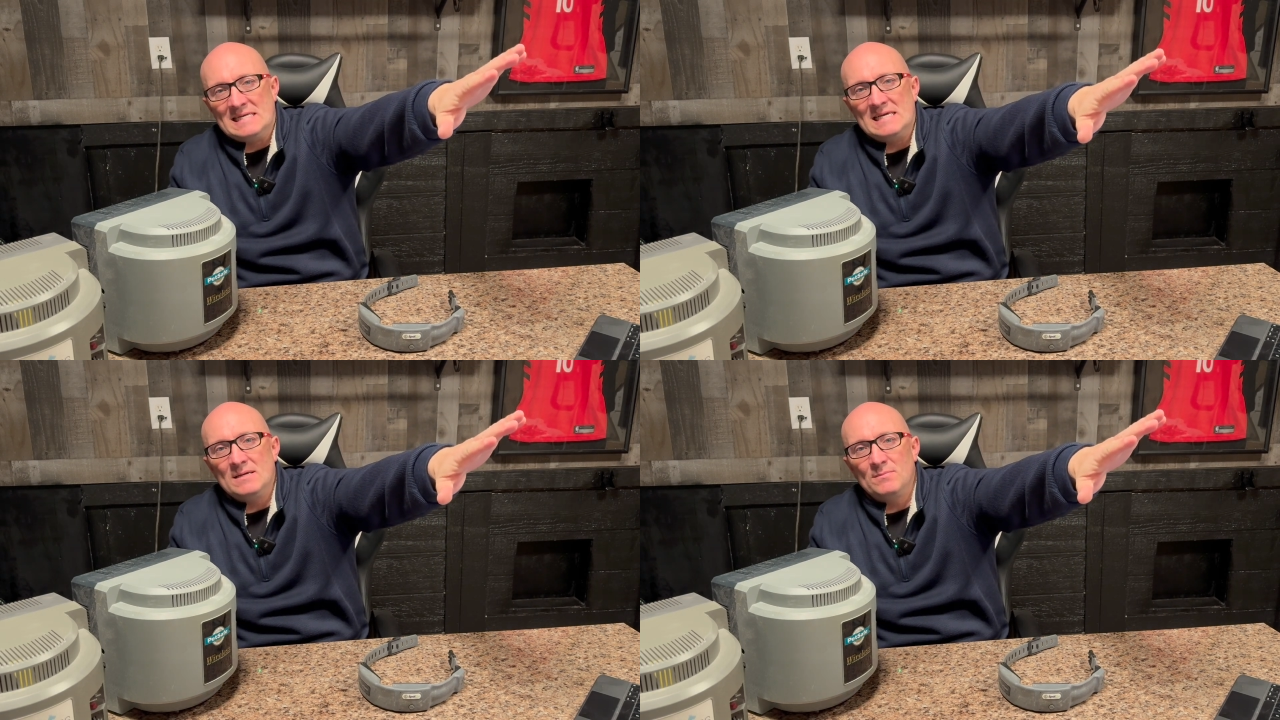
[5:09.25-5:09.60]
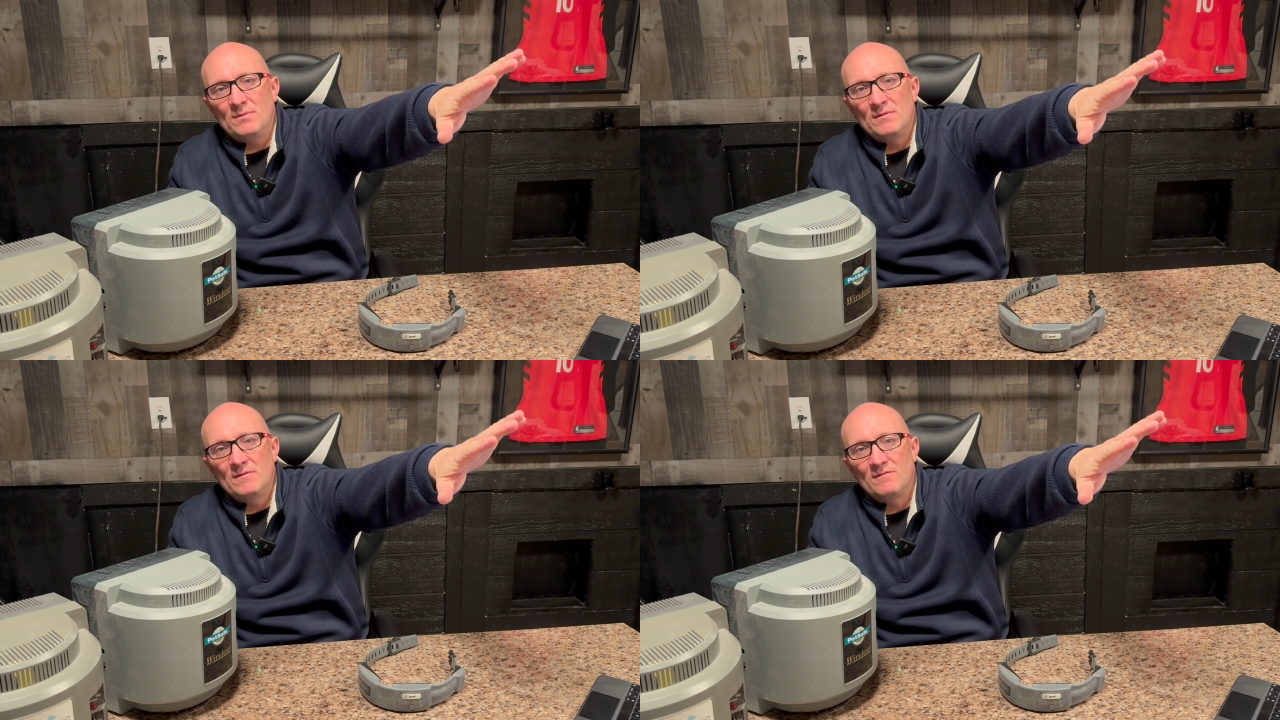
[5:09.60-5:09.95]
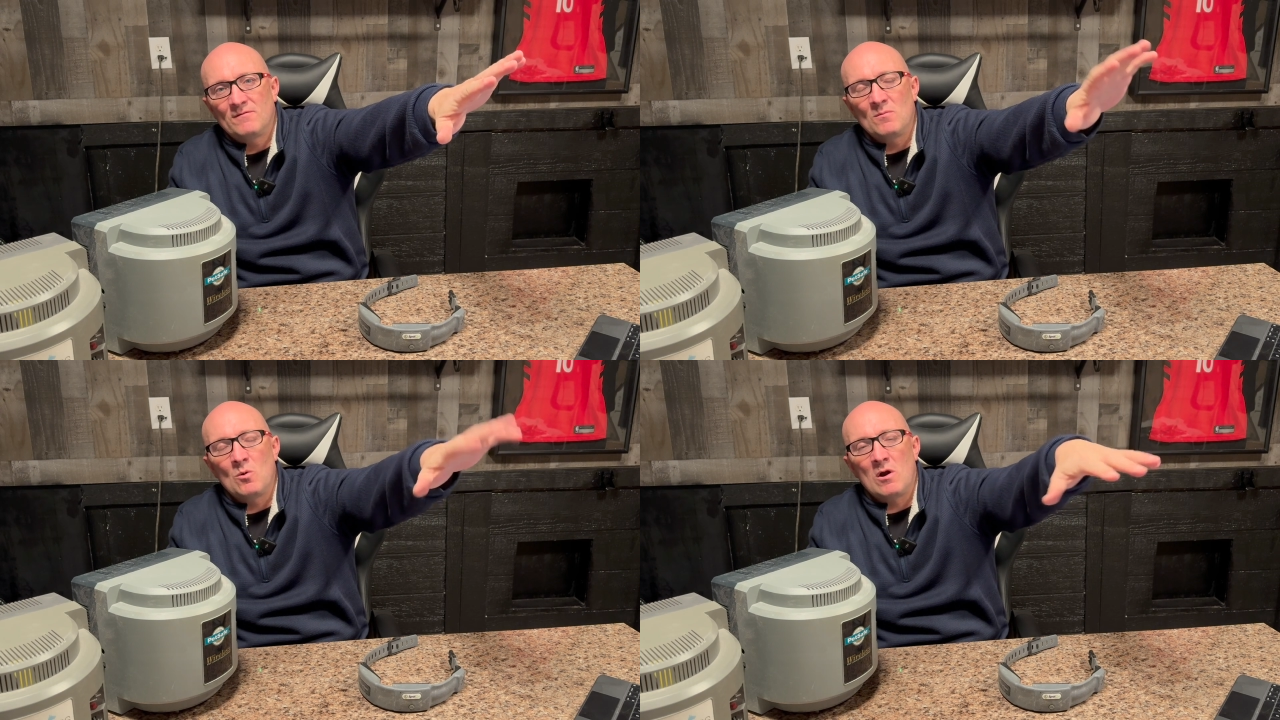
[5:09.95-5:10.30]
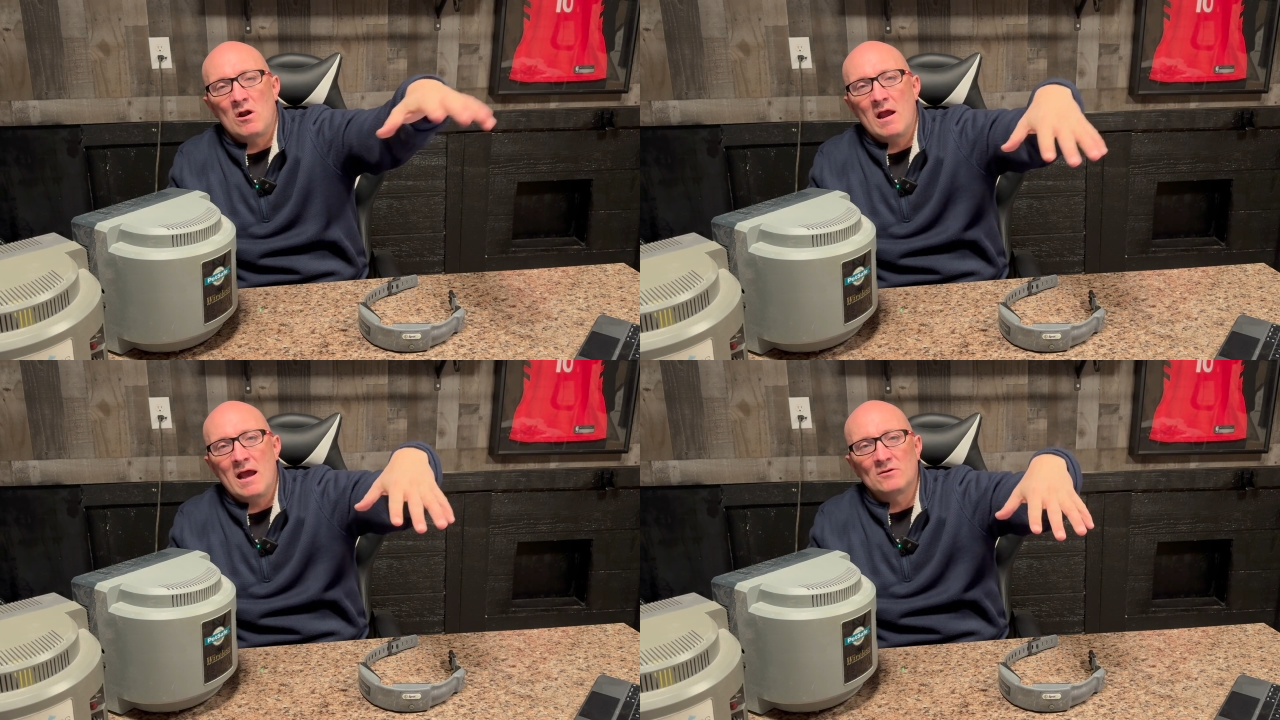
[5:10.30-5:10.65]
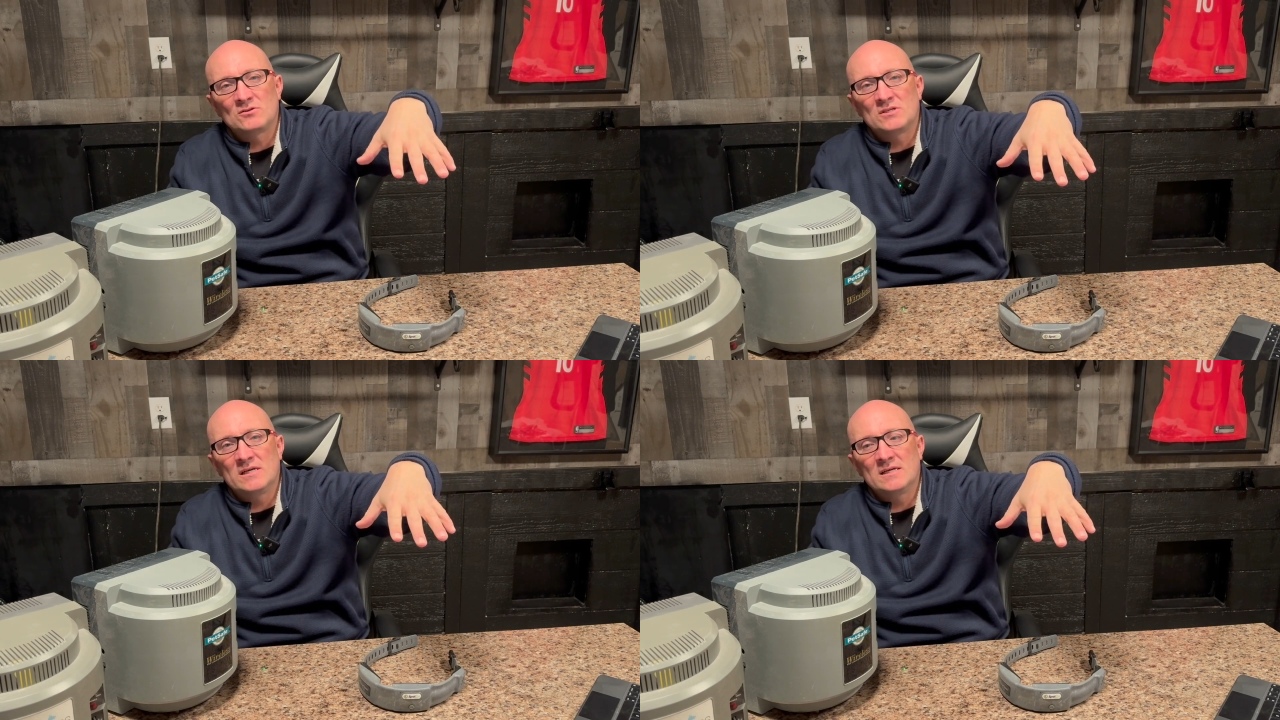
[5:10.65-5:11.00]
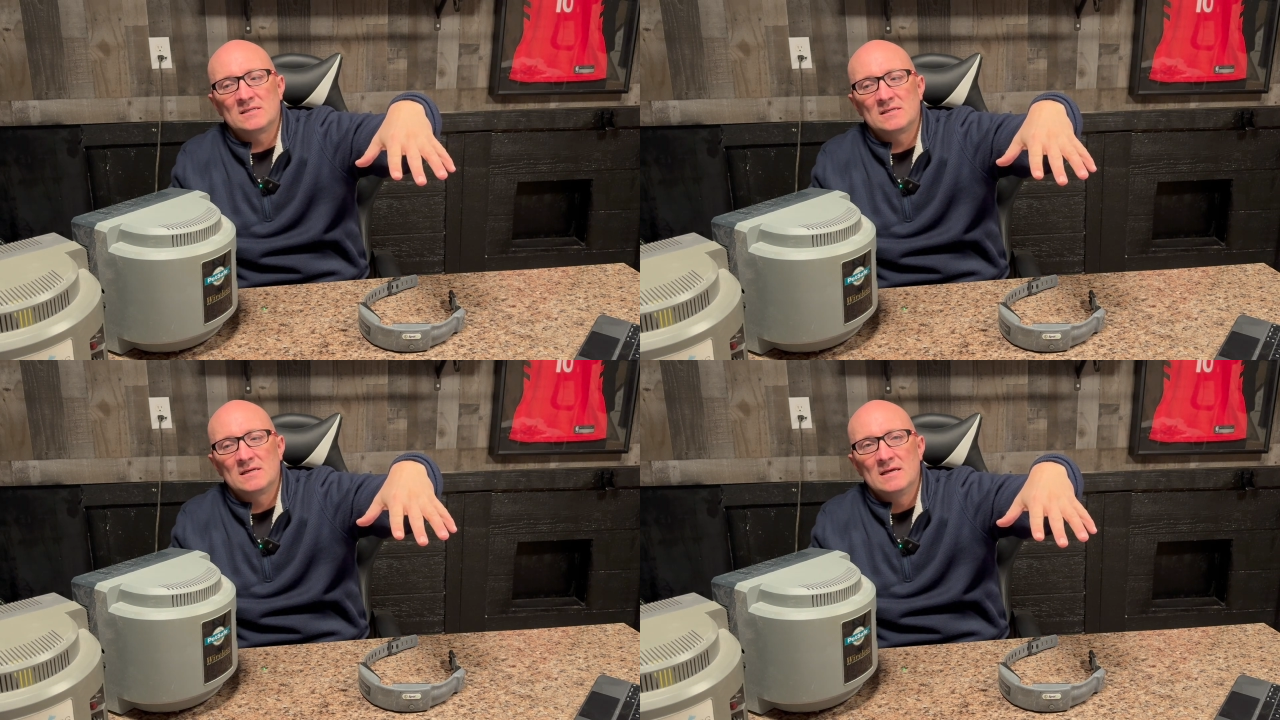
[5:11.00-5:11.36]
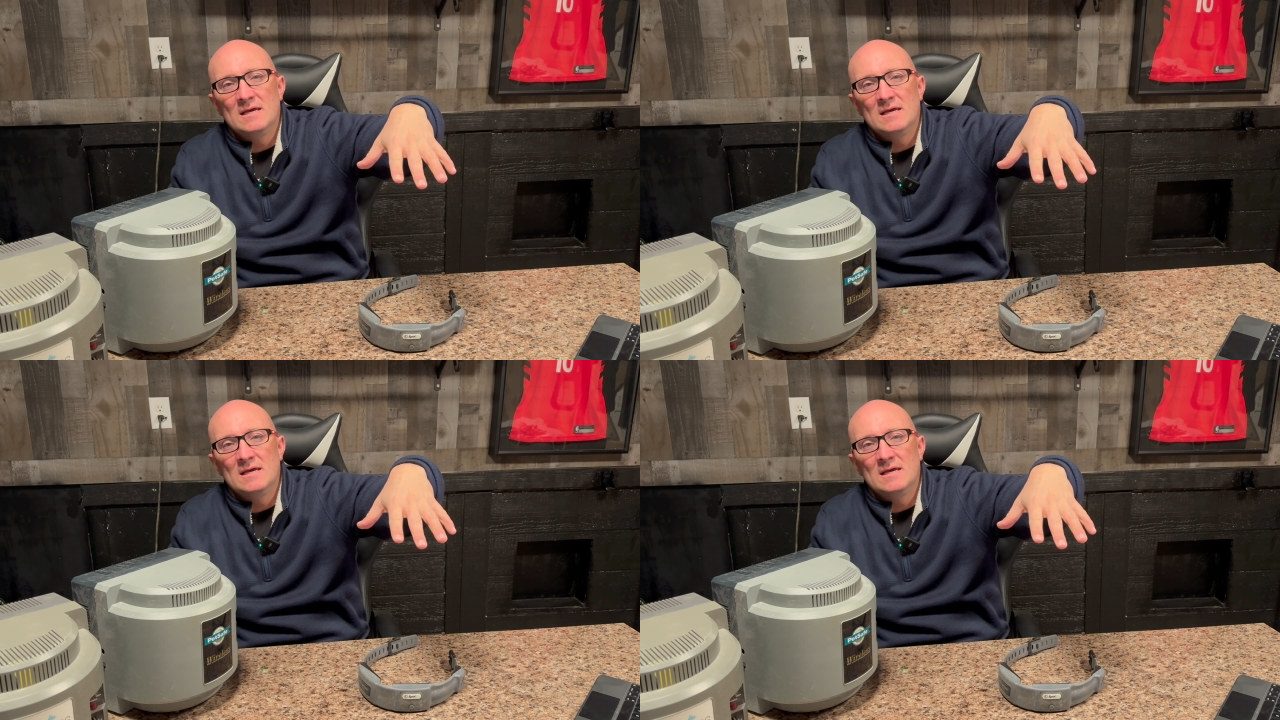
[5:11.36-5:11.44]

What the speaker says: deep from where our house sits,